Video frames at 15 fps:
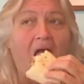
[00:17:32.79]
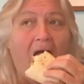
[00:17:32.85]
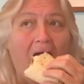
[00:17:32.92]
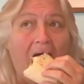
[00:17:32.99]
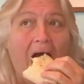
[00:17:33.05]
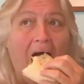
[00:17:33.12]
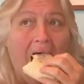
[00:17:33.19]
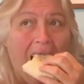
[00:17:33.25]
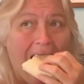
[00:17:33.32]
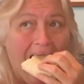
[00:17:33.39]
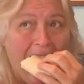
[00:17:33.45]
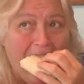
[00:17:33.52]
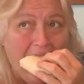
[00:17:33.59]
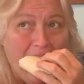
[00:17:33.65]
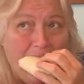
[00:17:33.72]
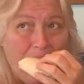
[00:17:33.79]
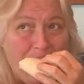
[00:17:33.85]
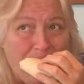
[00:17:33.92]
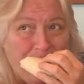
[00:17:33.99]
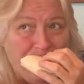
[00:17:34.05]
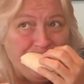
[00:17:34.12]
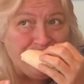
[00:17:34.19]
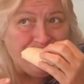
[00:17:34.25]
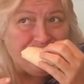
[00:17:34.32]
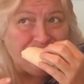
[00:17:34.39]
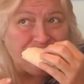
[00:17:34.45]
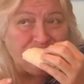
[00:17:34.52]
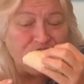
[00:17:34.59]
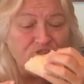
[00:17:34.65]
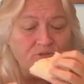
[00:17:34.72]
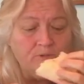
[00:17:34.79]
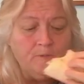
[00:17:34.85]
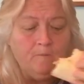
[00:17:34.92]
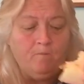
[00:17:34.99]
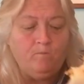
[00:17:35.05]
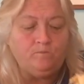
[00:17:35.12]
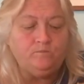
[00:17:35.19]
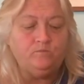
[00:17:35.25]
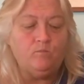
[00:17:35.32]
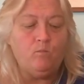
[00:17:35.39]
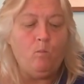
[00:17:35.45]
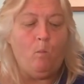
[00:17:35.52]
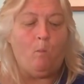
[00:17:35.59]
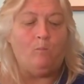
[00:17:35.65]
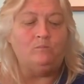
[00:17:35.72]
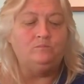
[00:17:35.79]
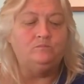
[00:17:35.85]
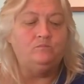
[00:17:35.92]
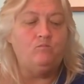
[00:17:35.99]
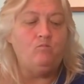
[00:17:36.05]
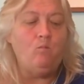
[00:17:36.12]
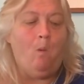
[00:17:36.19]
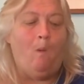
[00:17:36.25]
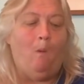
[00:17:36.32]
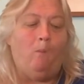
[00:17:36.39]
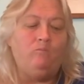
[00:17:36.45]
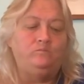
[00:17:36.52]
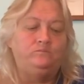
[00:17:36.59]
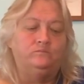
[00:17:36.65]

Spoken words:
(silence)